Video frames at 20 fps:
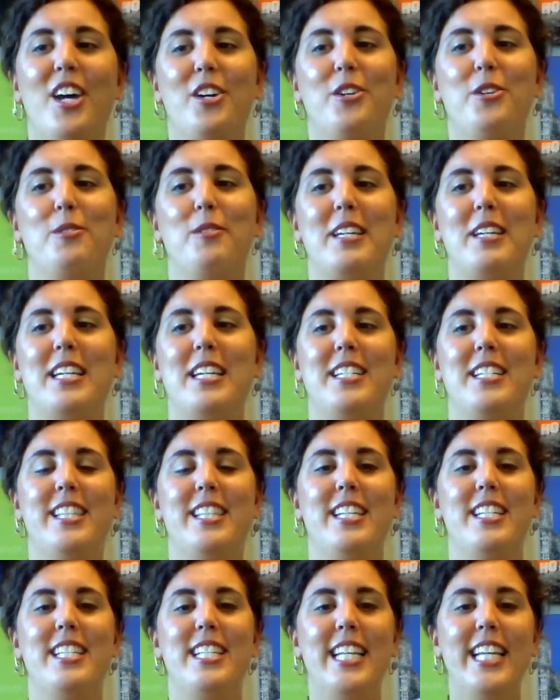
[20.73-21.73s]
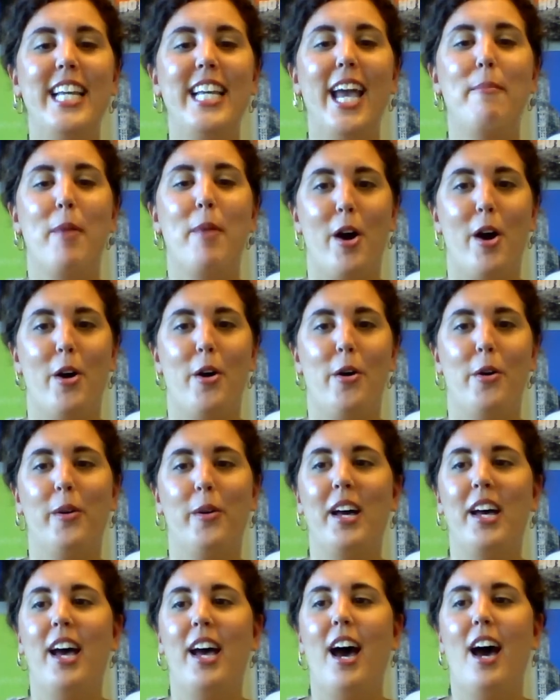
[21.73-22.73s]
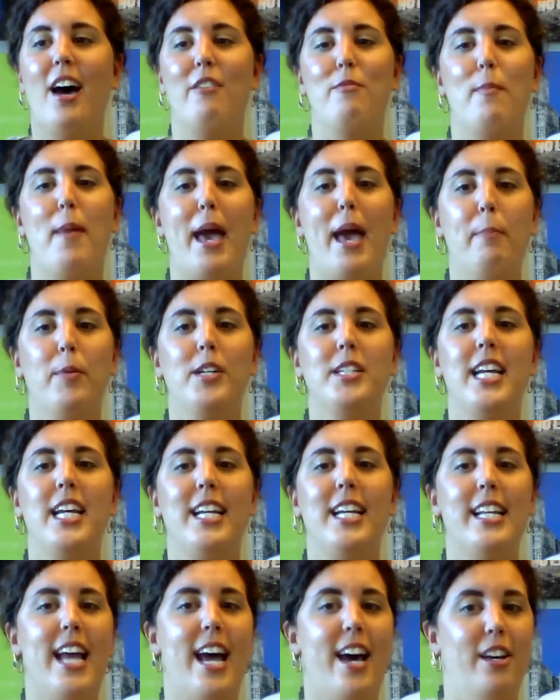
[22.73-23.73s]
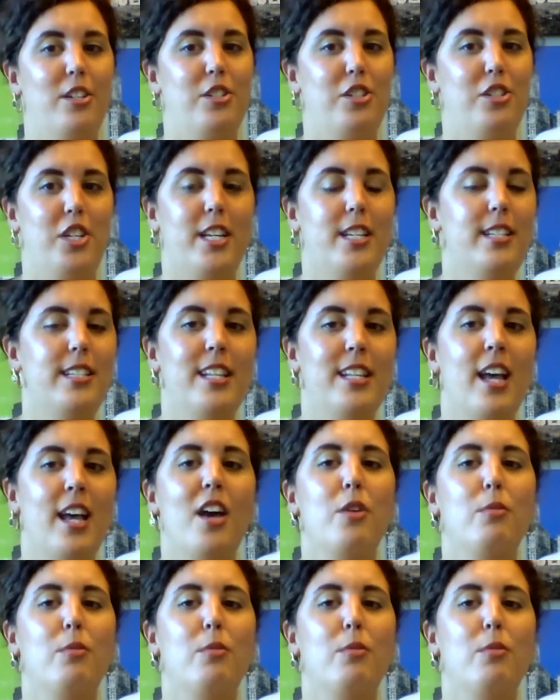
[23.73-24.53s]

who is the CMO of MapR Technologies,